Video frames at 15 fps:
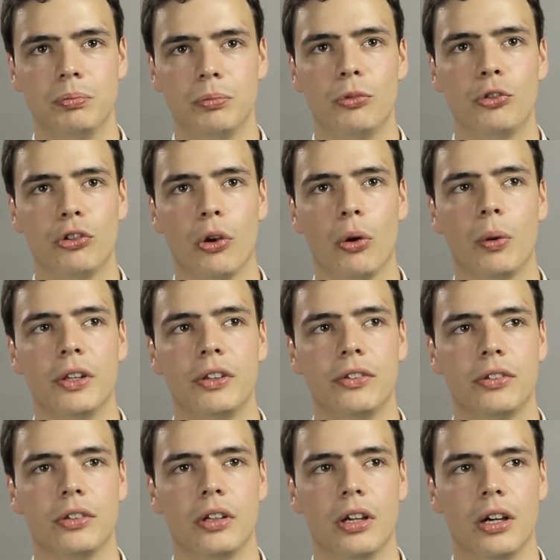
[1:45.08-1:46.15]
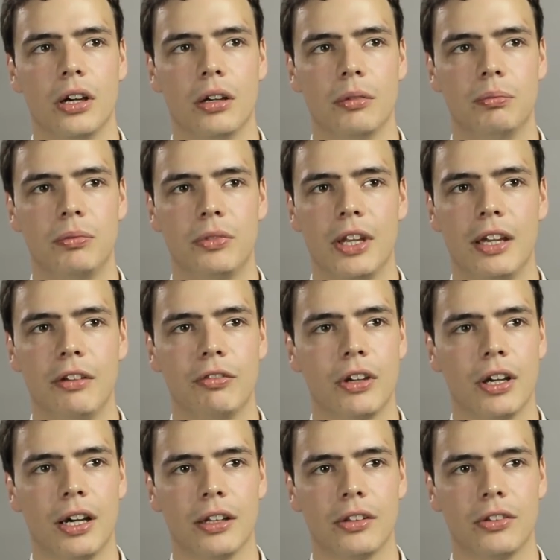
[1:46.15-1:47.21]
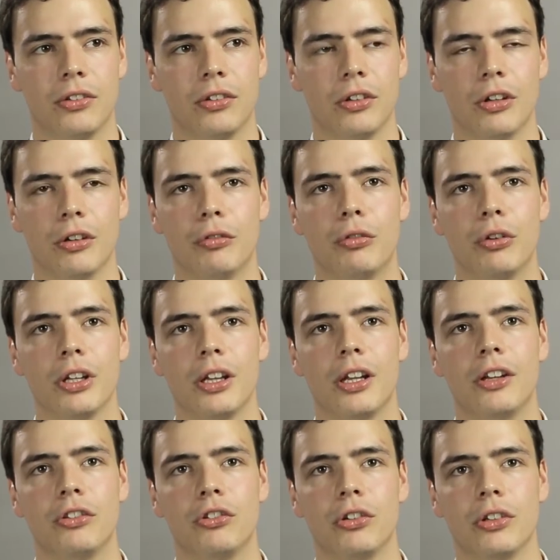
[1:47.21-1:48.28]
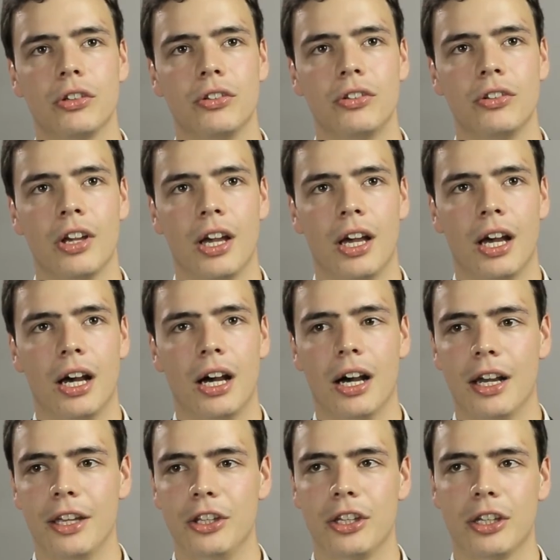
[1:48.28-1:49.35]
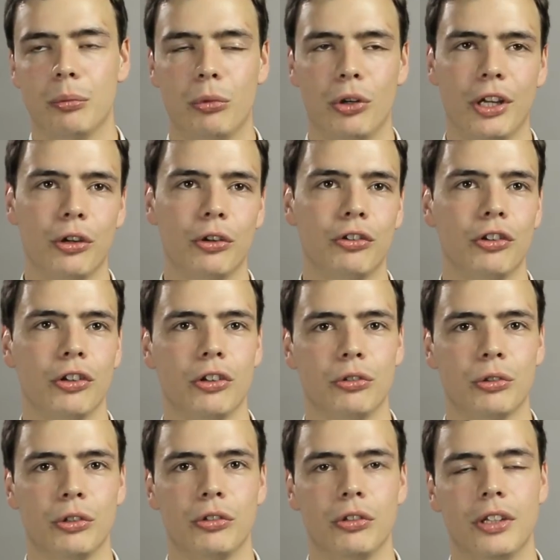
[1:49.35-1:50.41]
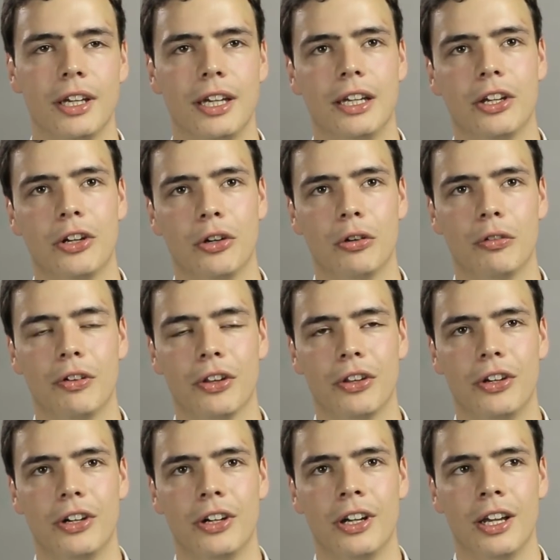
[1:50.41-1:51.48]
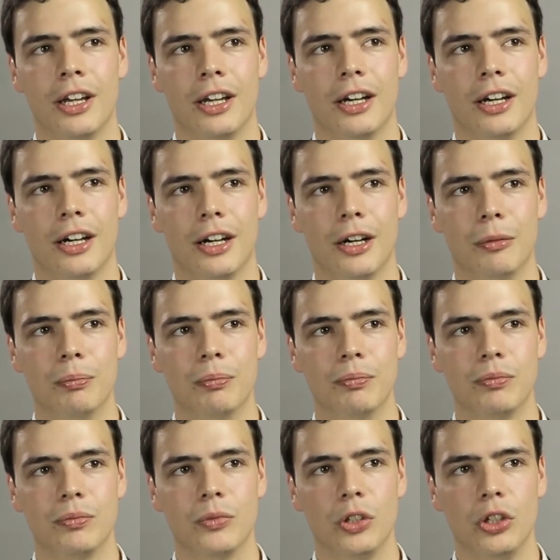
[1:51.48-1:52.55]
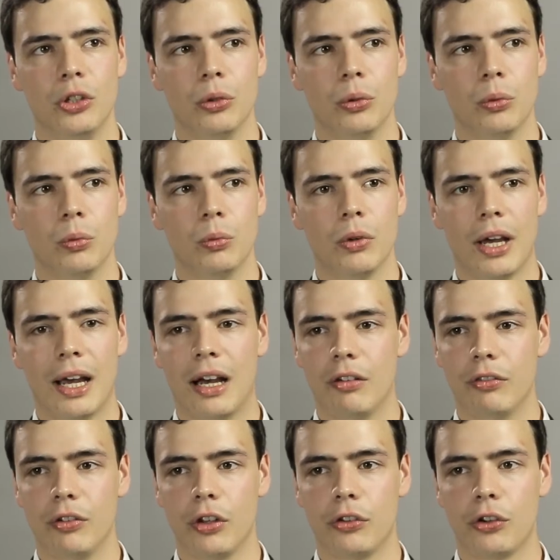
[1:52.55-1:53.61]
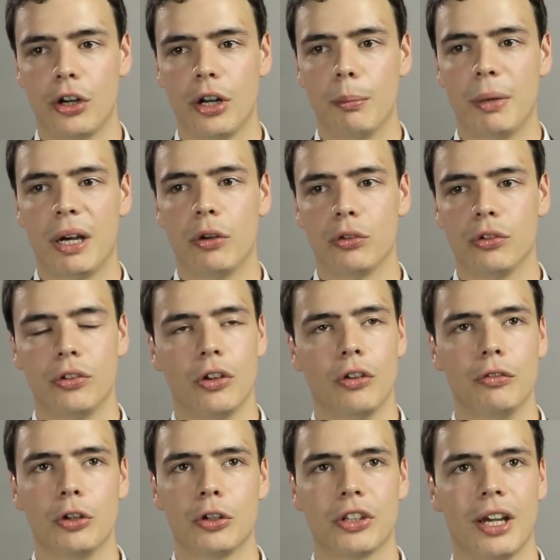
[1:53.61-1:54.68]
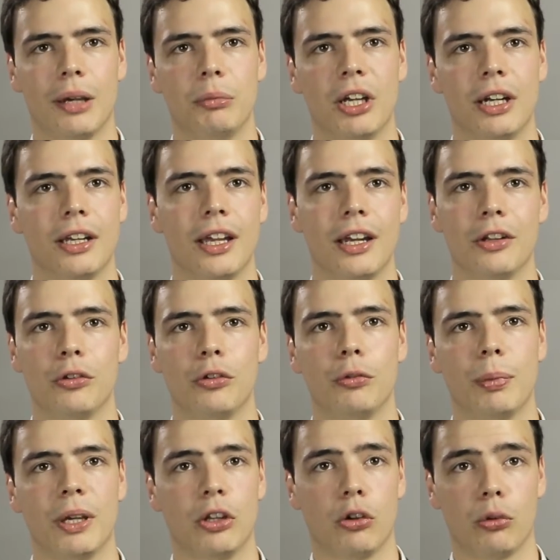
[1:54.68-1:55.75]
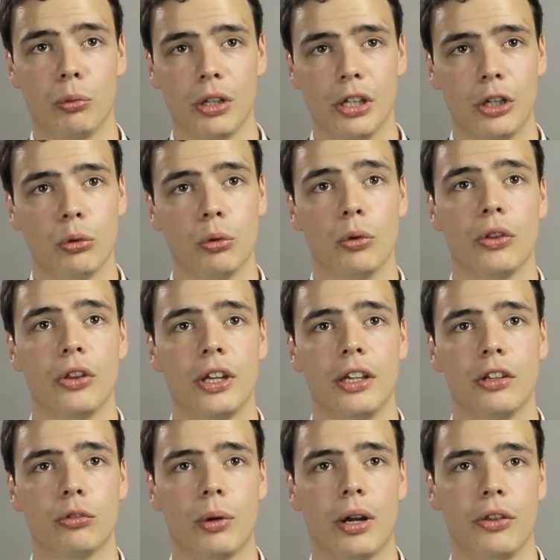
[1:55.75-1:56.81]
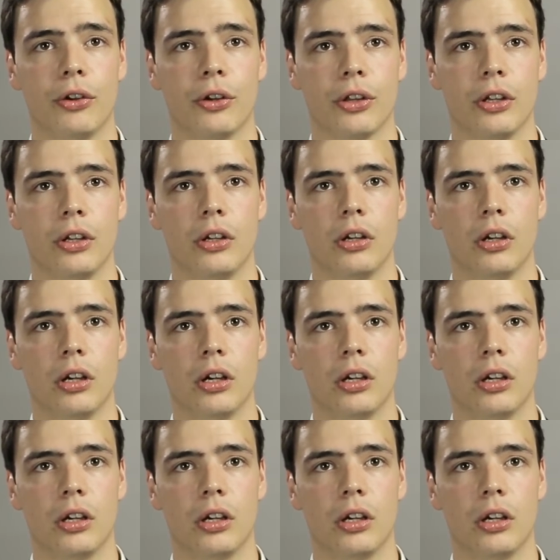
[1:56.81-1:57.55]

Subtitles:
show it. They've got free lunches. You can bring your children to daycare over there. You have a certain amount of your time dedicated to spend on really cool things rather than